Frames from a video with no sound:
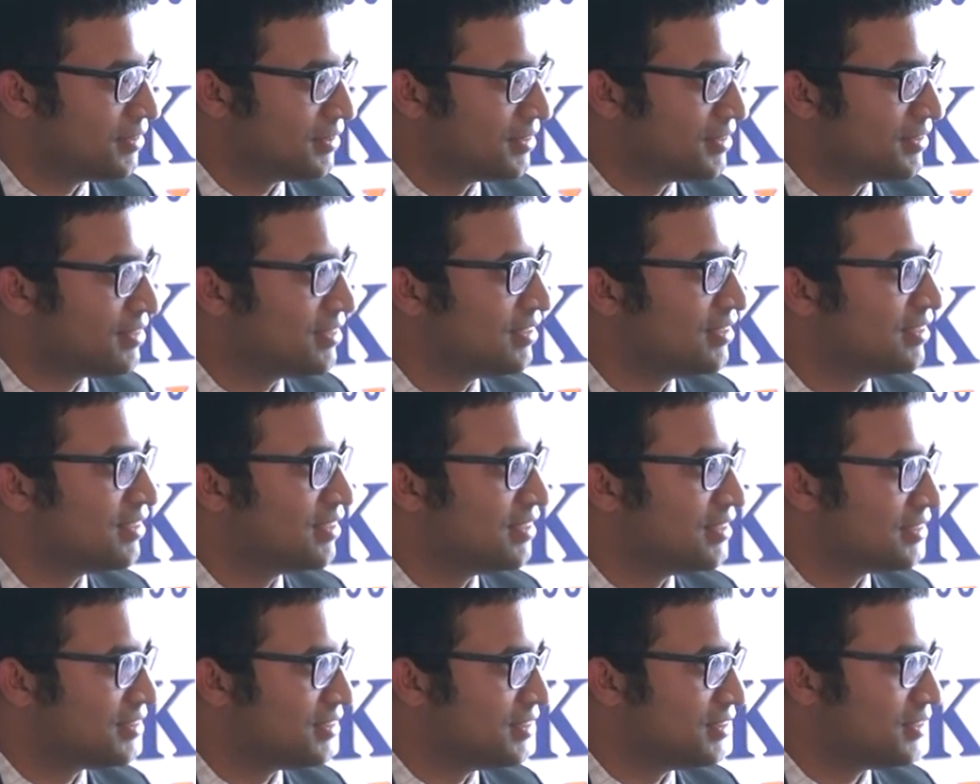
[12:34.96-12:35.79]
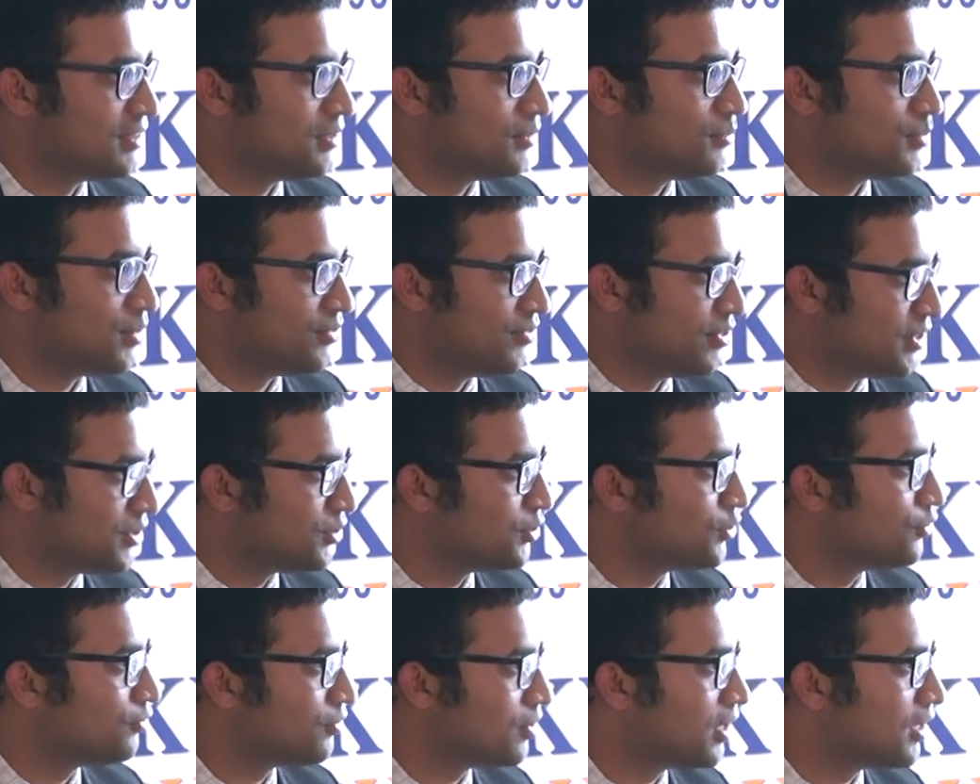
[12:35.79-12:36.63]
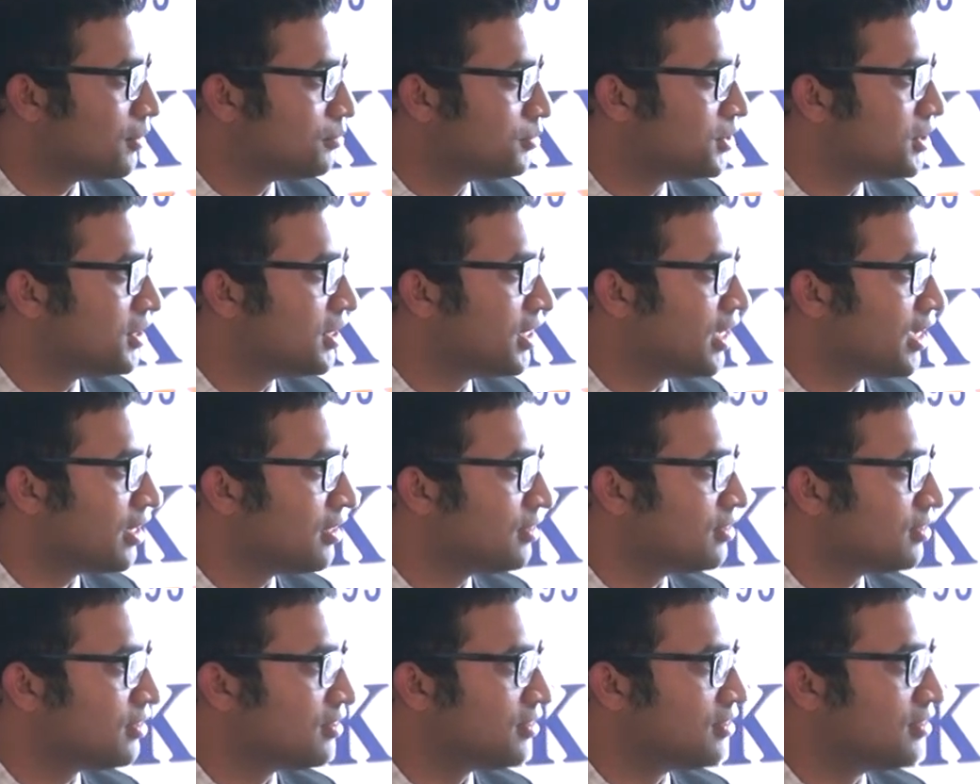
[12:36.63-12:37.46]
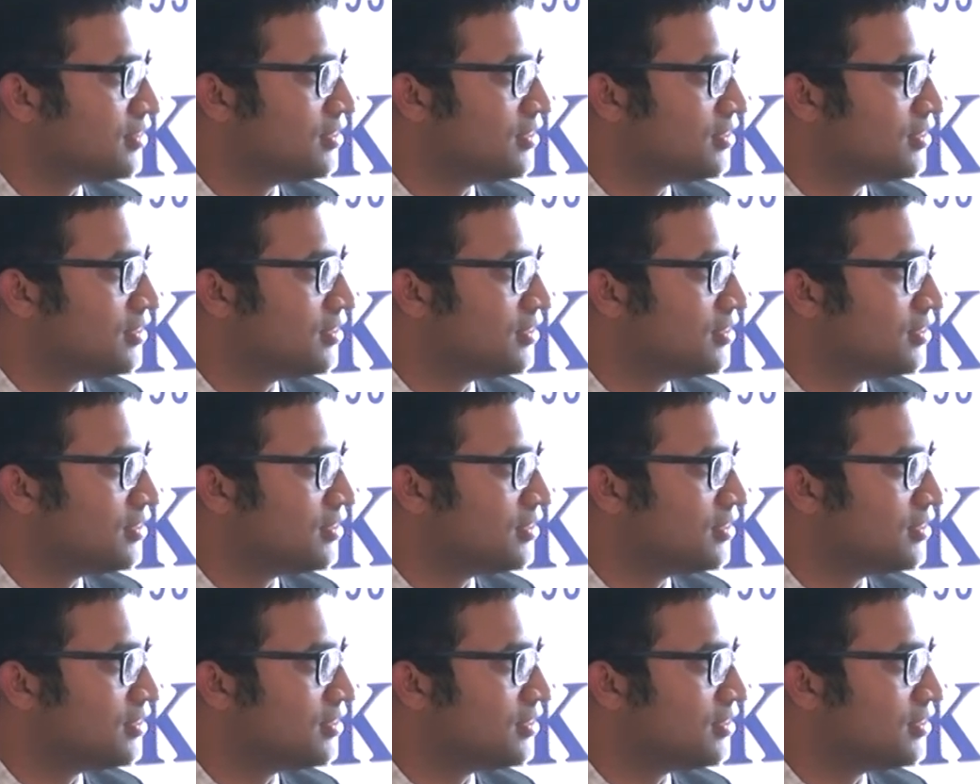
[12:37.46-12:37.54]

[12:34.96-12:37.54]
Sir, there's the Prevention of Corruption Act.